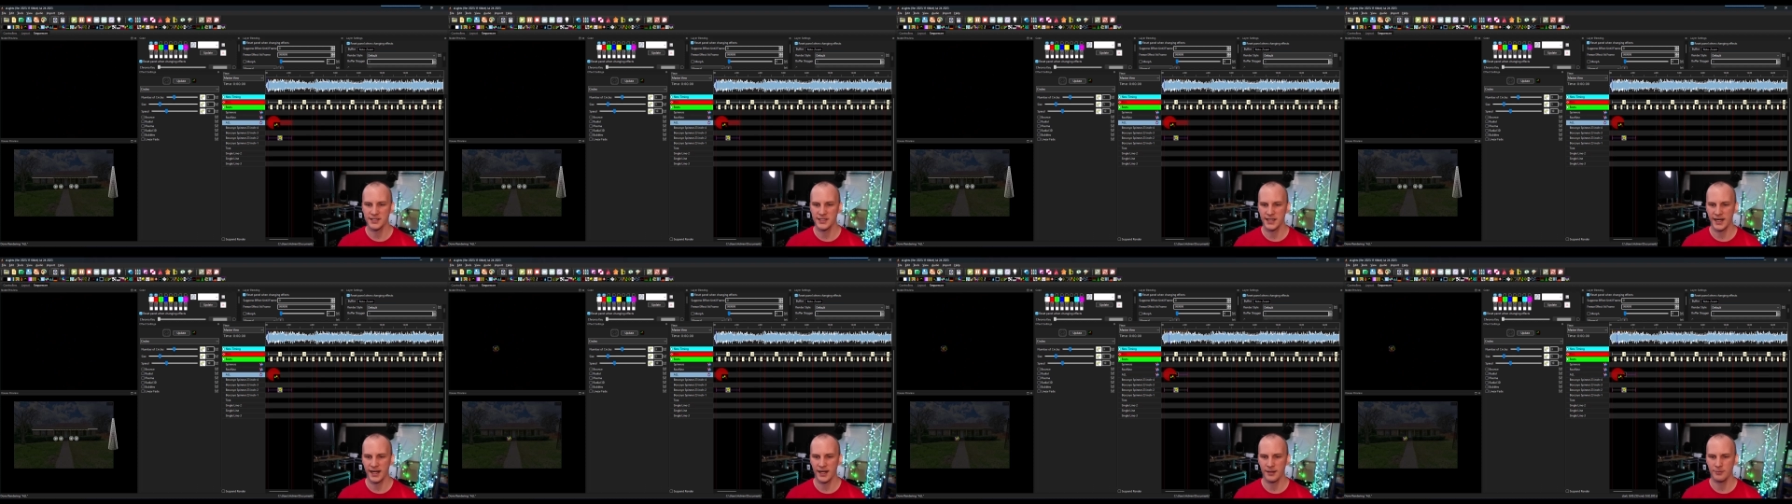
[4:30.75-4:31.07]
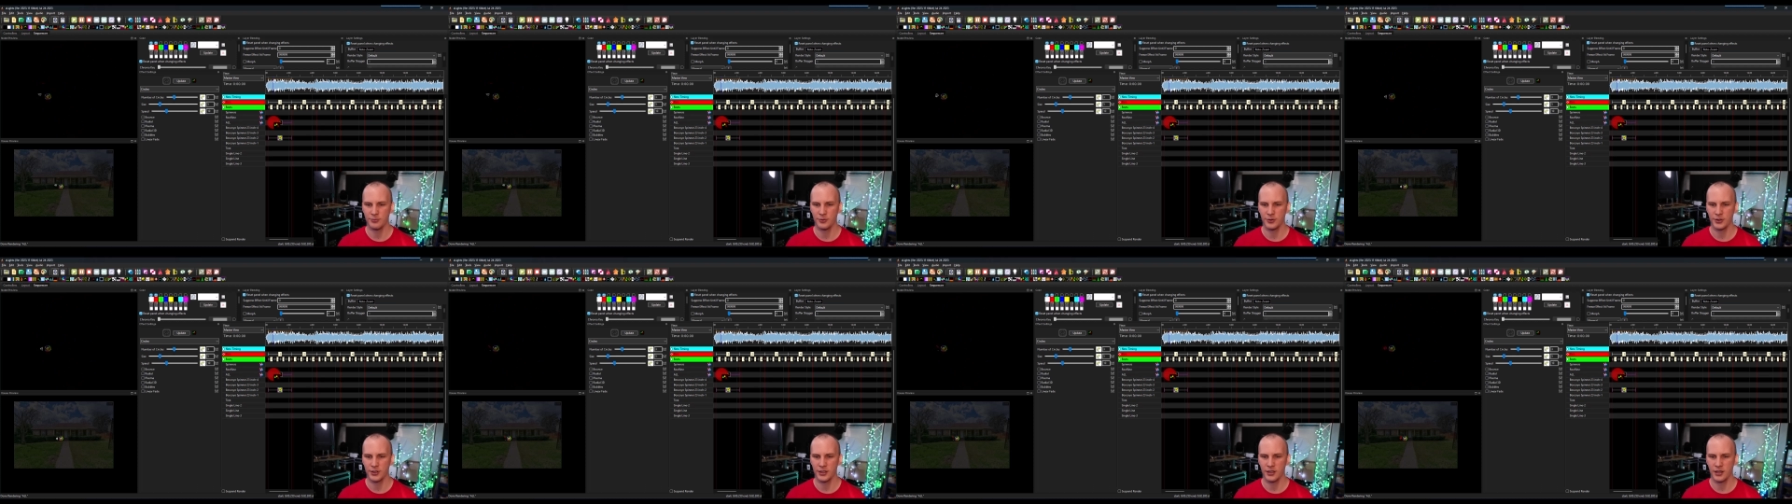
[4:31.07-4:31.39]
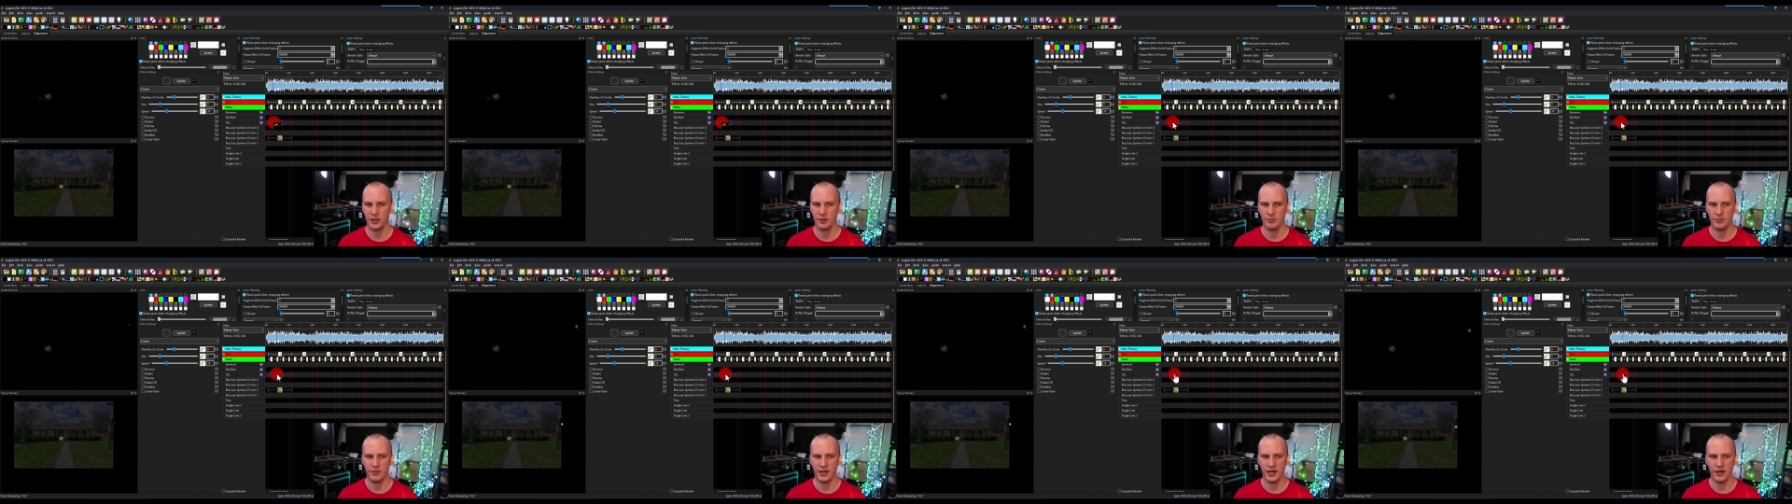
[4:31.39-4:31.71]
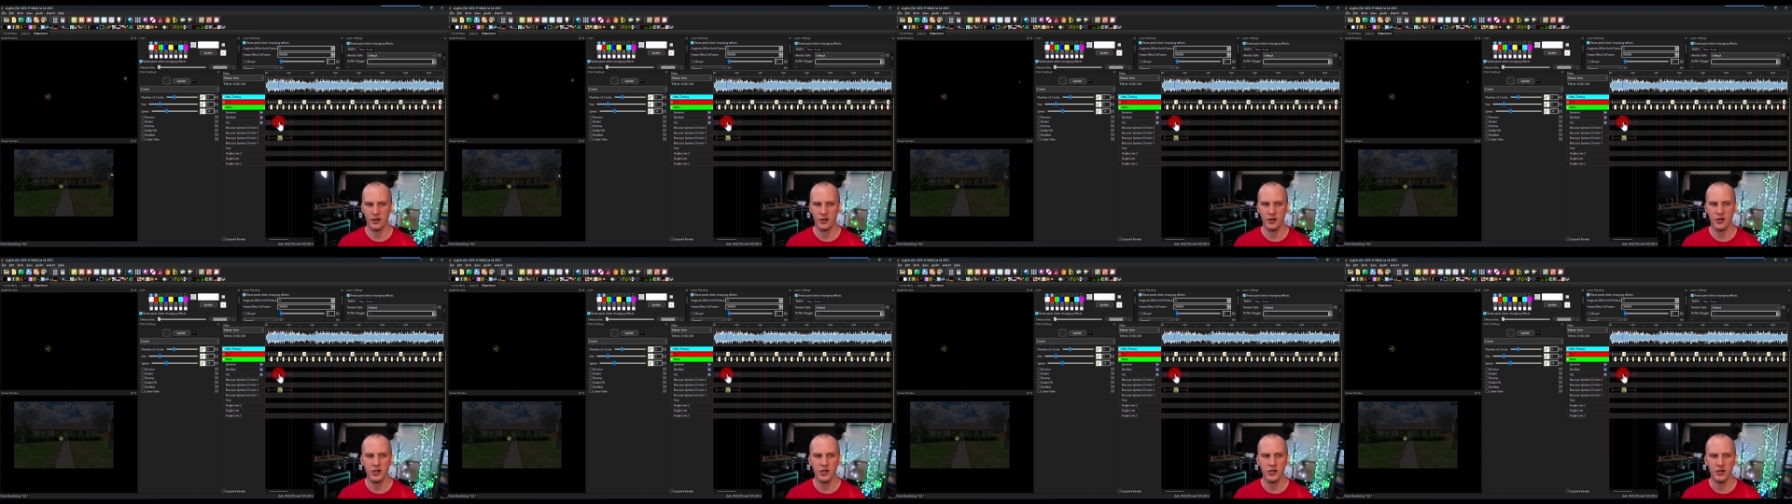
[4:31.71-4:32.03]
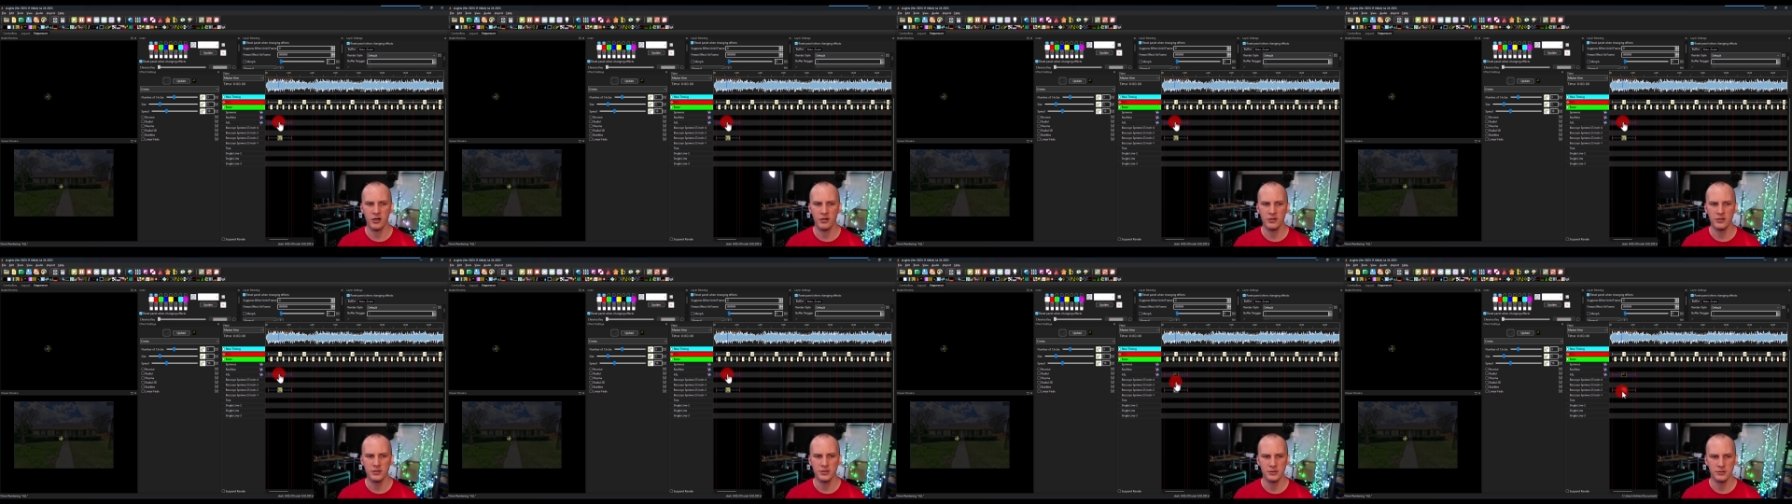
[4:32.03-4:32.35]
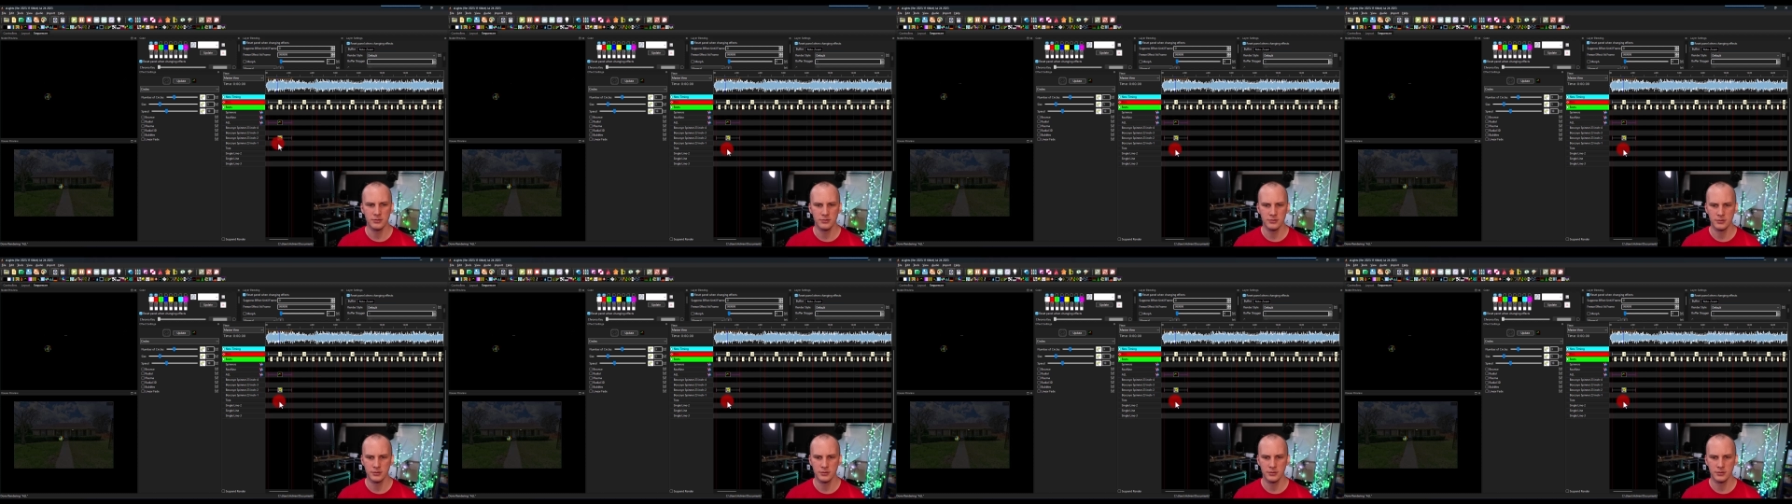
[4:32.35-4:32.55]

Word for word: and I put it on my all,